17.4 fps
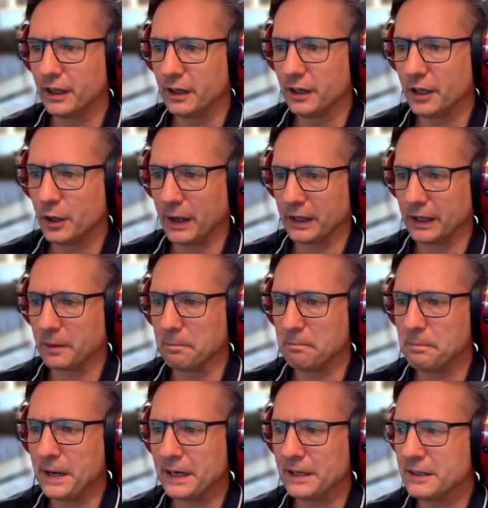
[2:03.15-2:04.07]
You had the
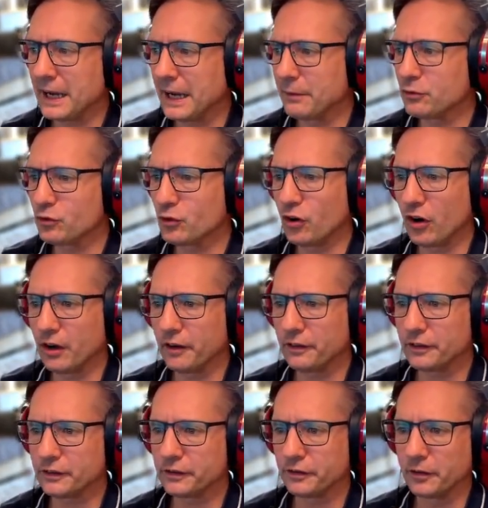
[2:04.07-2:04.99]
big name
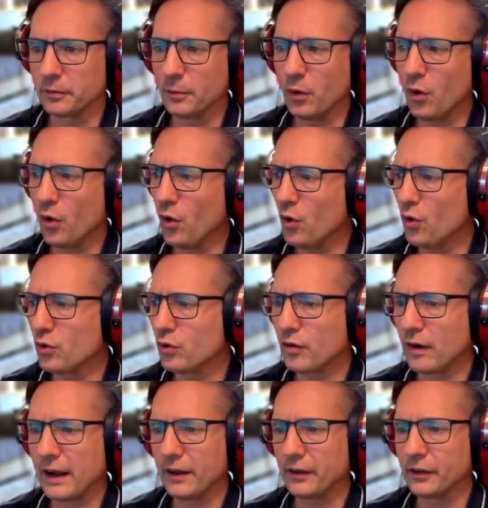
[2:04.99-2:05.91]
drivers from all
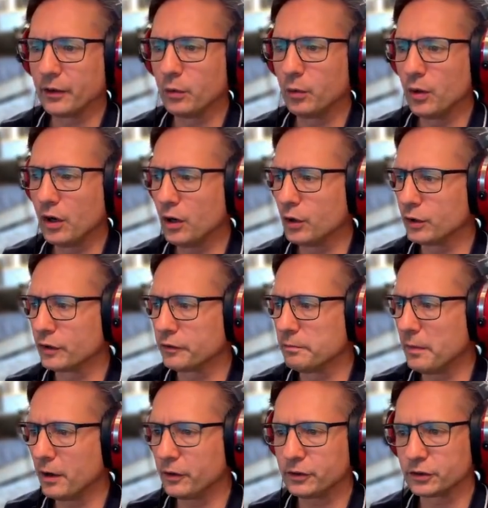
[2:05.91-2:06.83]
around the world of
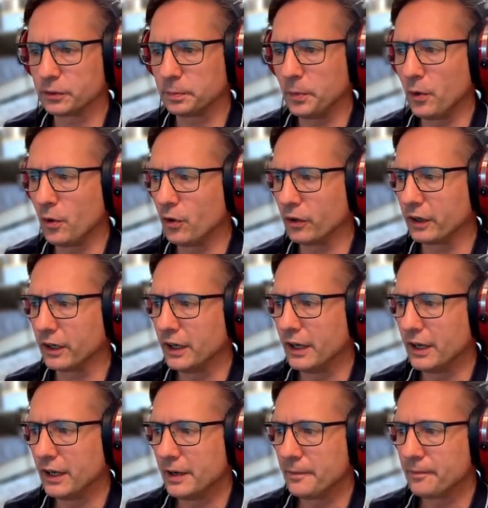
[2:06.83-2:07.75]
motorsport,
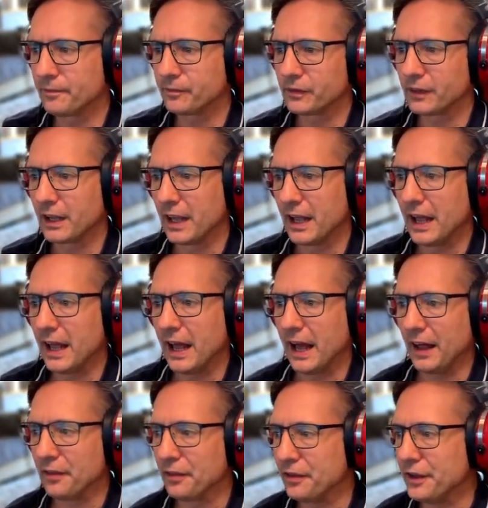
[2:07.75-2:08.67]

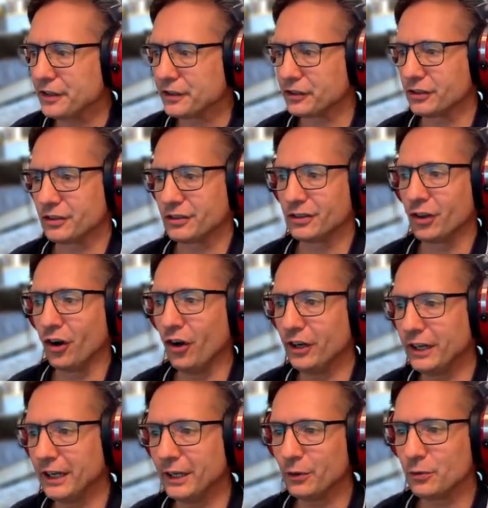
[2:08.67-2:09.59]
and this
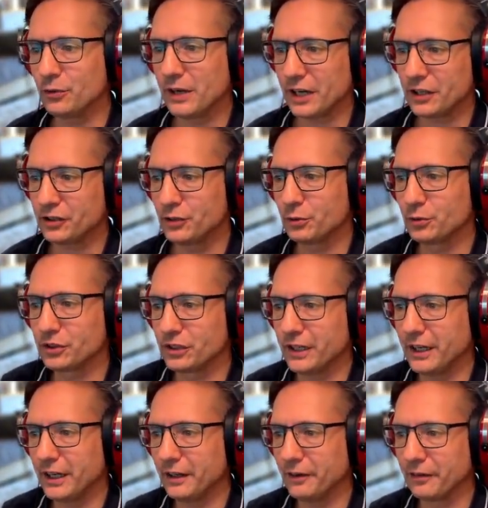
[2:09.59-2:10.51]
tiny little national
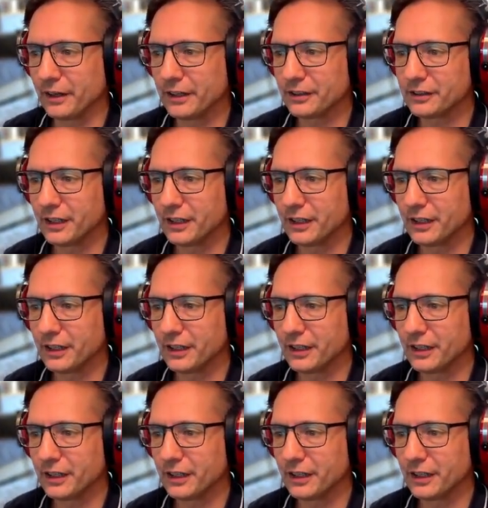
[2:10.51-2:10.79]
series